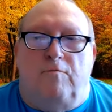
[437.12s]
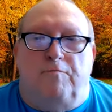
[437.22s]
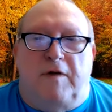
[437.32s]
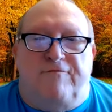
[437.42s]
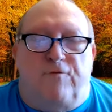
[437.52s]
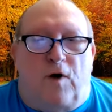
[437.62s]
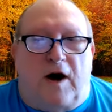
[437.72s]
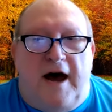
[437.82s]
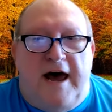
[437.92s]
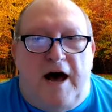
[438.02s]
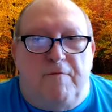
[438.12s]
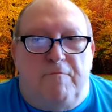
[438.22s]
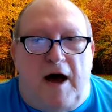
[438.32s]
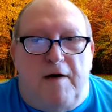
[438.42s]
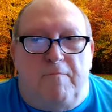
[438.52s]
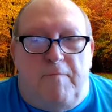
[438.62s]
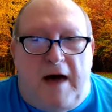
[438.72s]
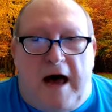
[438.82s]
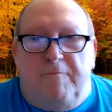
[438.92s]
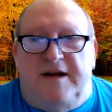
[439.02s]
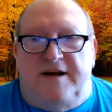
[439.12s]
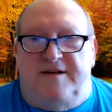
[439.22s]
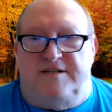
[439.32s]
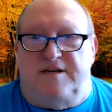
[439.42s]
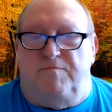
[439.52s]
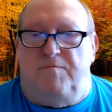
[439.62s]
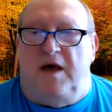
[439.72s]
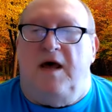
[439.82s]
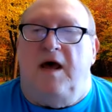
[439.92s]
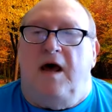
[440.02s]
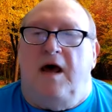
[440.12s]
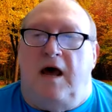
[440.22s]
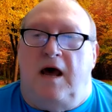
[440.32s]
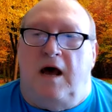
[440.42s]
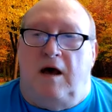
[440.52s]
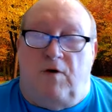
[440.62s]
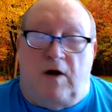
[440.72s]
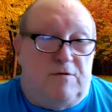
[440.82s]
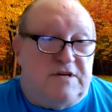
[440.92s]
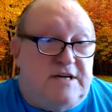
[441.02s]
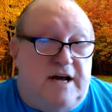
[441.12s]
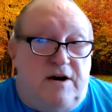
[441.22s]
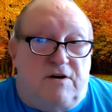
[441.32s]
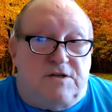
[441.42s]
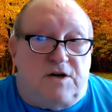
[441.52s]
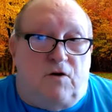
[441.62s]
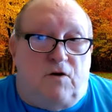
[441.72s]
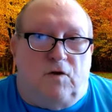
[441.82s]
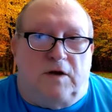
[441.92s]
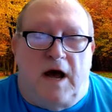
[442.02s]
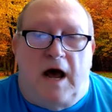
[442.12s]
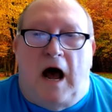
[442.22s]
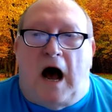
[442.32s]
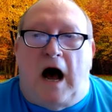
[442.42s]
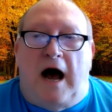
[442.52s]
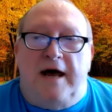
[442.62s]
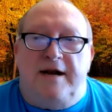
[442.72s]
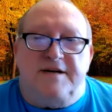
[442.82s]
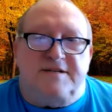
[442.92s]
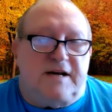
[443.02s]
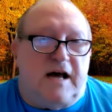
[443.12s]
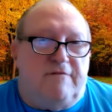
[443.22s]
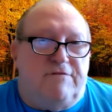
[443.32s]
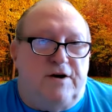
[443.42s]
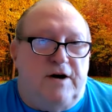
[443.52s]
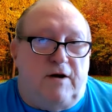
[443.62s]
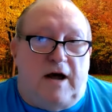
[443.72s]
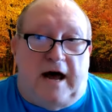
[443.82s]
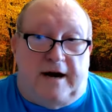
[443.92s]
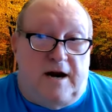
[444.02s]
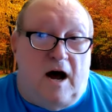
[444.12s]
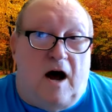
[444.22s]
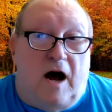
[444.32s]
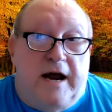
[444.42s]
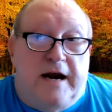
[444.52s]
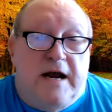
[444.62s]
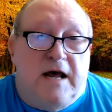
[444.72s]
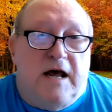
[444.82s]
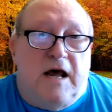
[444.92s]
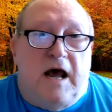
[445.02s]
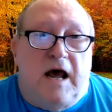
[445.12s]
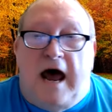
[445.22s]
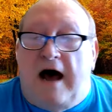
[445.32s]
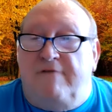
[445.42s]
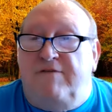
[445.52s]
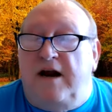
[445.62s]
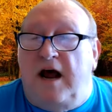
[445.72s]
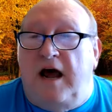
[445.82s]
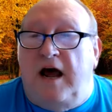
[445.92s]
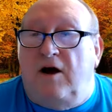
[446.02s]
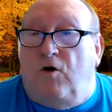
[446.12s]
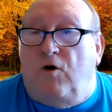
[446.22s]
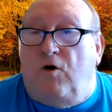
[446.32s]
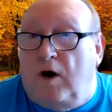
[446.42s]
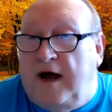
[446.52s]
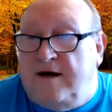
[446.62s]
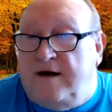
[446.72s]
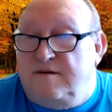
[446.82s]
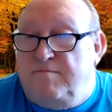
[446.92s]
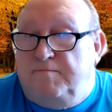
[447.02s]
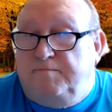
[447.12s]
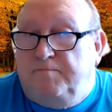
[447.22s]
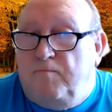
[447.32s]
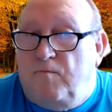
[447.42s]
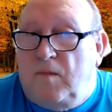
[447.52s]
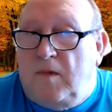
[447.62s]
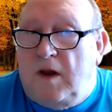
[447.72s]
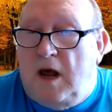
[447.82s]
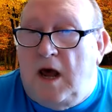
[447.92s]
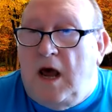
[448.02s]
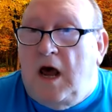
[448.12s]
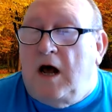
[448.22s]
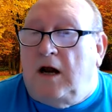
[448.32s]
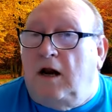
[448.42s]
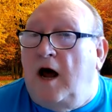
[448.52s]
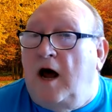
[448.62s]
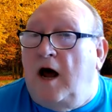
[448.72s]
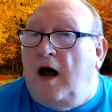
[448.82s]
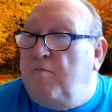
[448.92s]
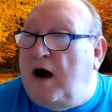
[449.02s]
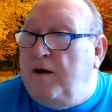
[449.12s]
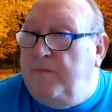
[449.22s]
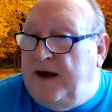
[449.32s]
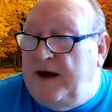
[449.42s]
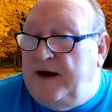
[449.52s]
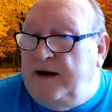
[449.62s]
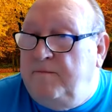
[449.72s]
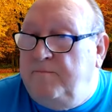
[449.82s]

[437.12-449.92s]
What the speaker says: before I had my baptism, when I was 10 years old, I had discovered at 9 having an orgasm lying in my bed.